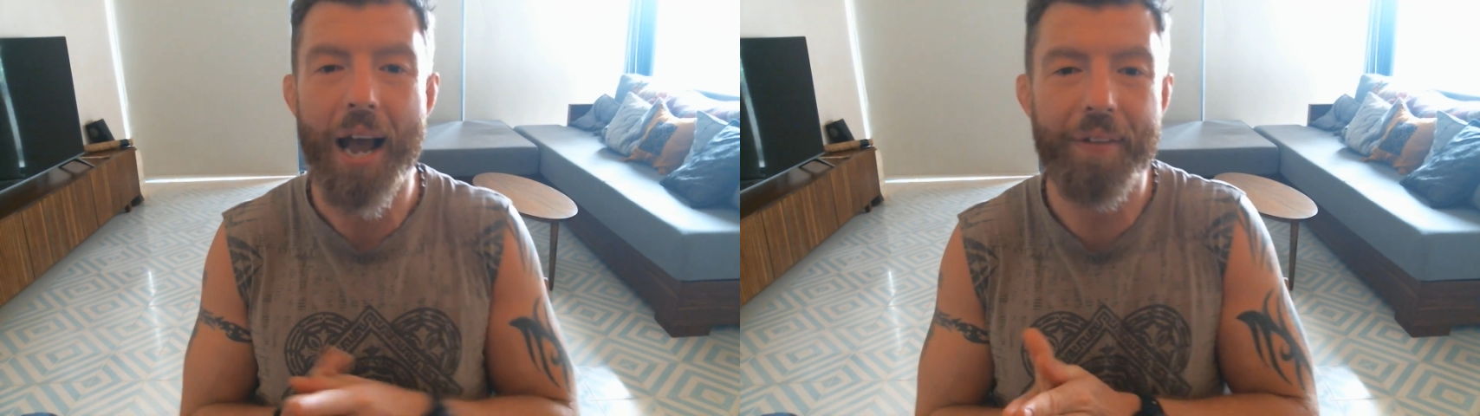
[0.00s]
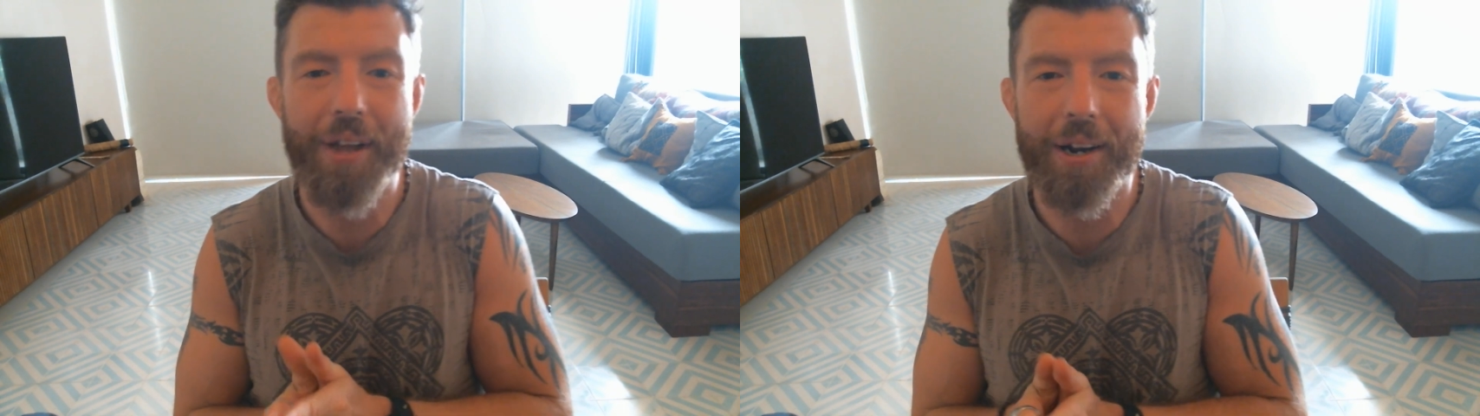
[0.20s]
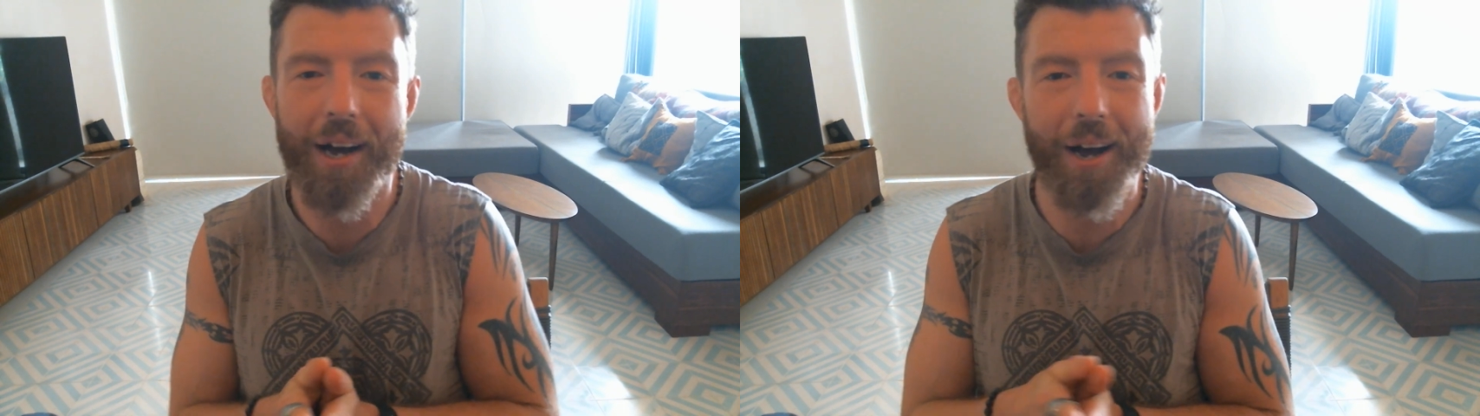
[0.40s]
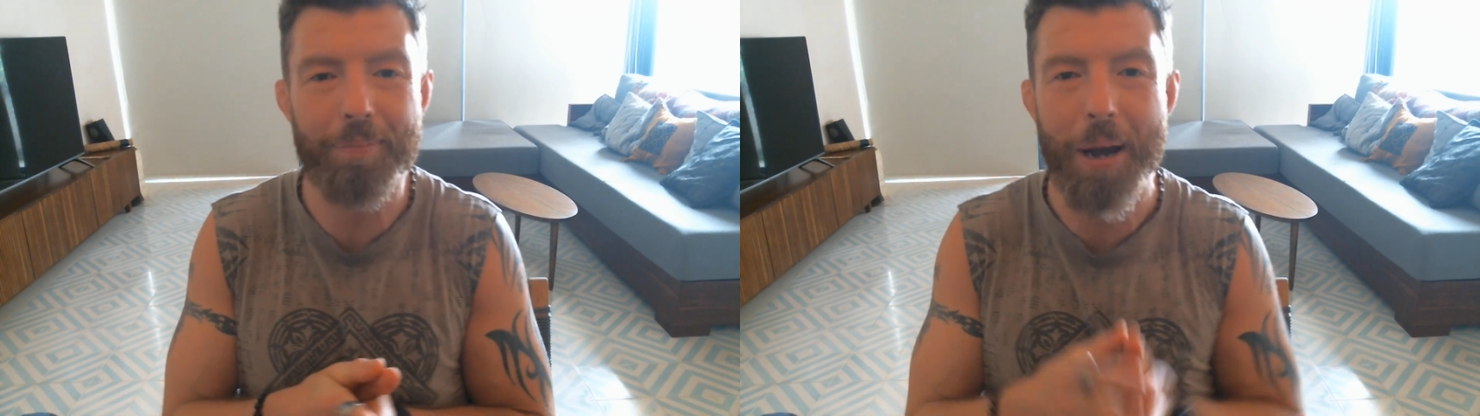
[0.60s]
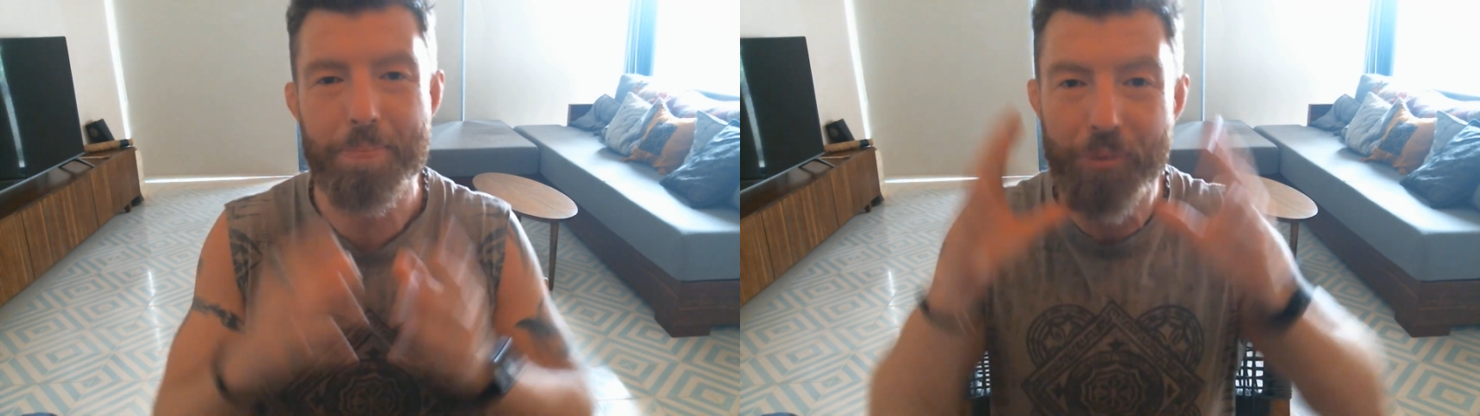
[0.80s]
and then
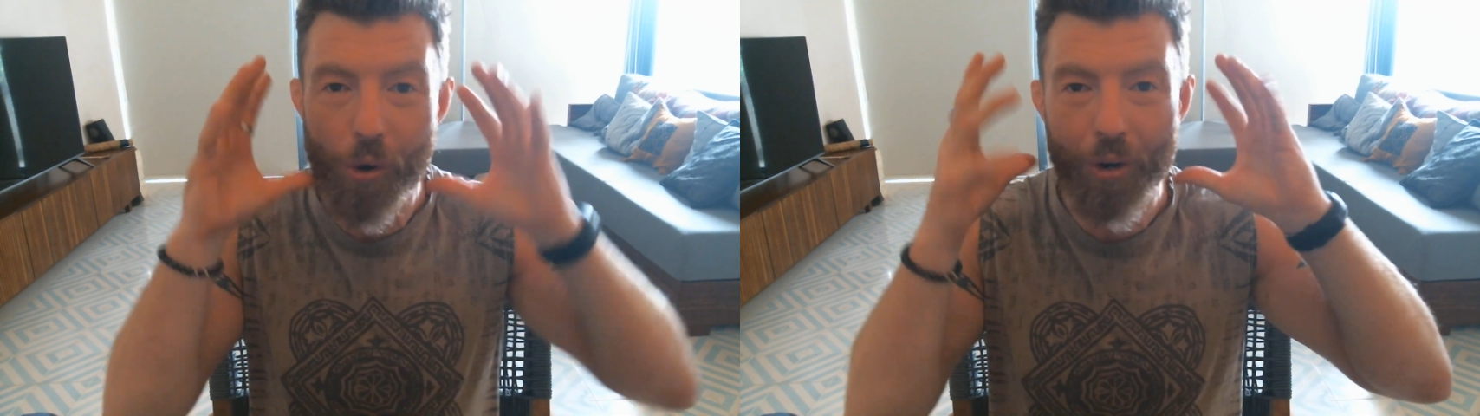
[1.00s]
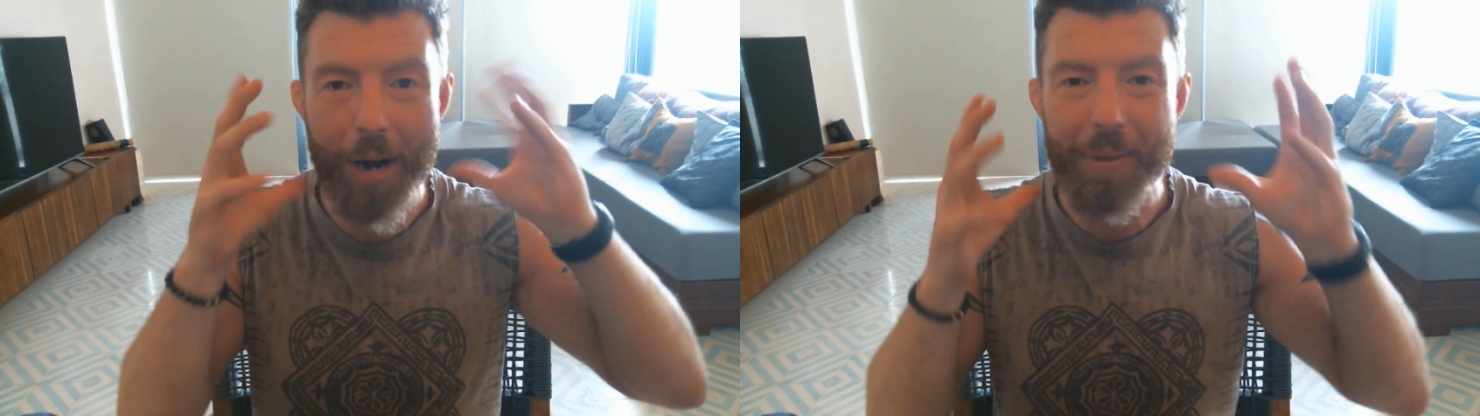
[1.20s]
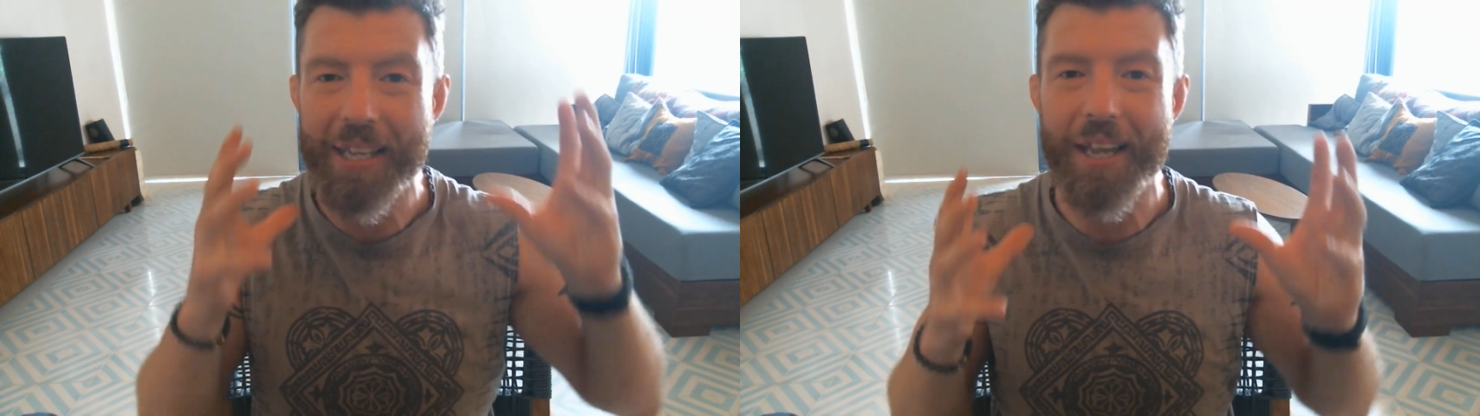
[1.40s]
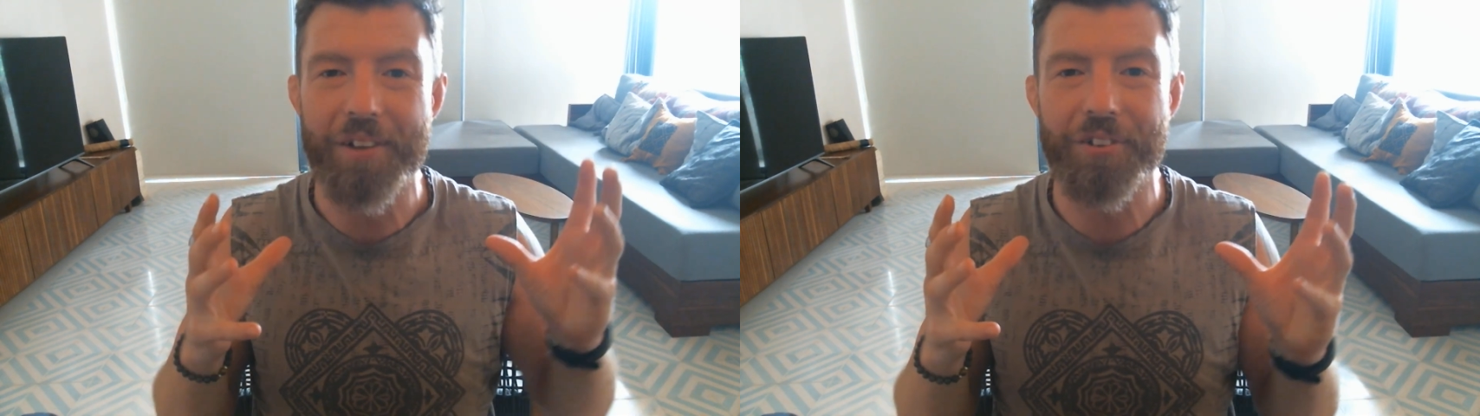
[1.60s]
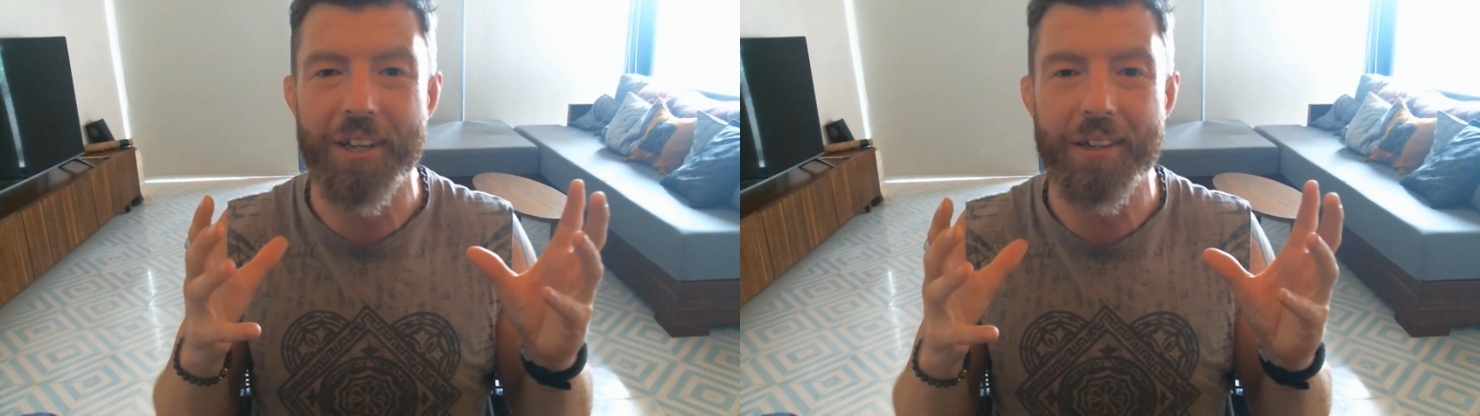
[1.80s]
my programming
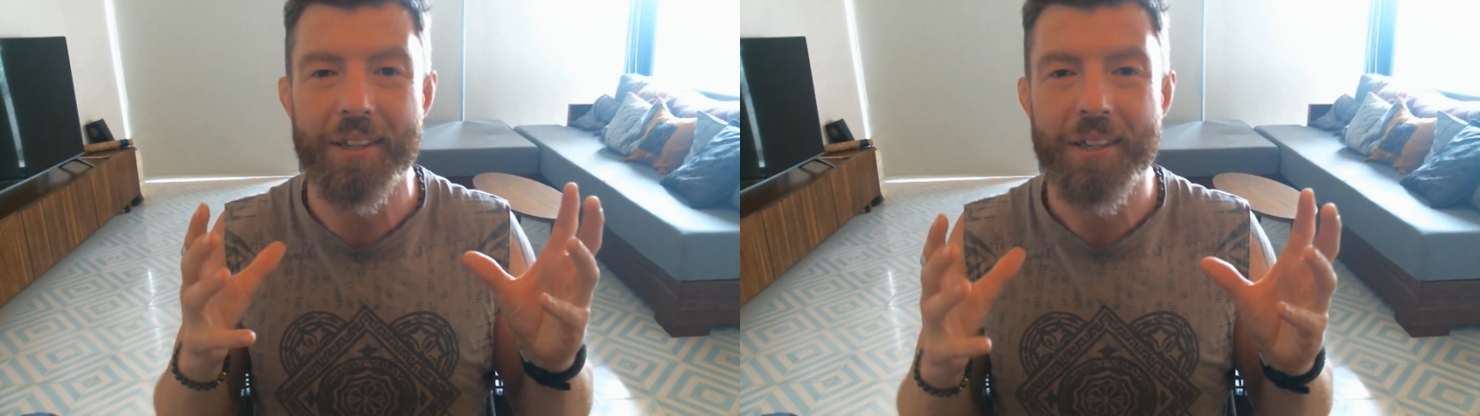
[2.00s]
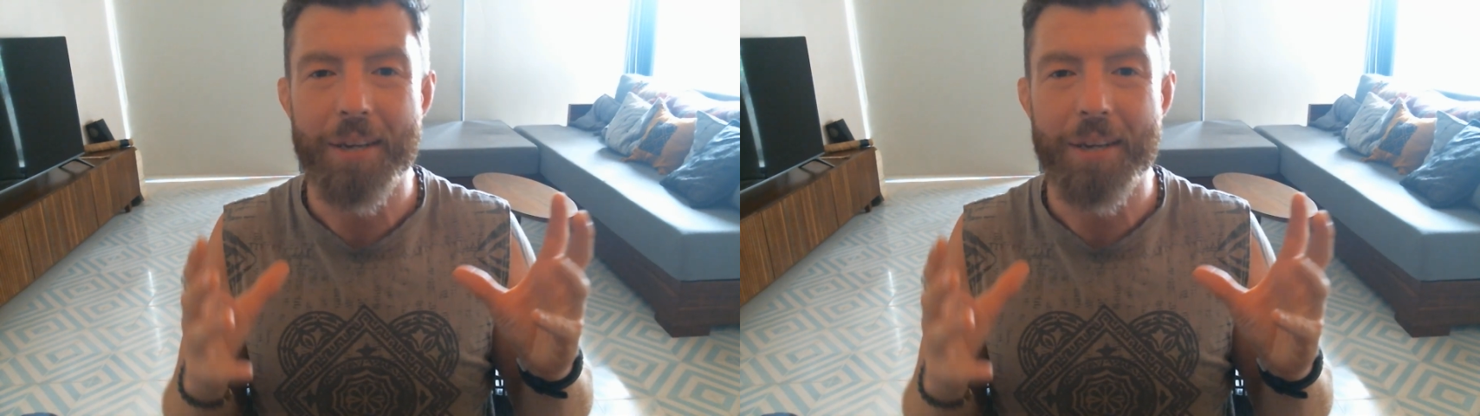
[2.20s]
kicks in,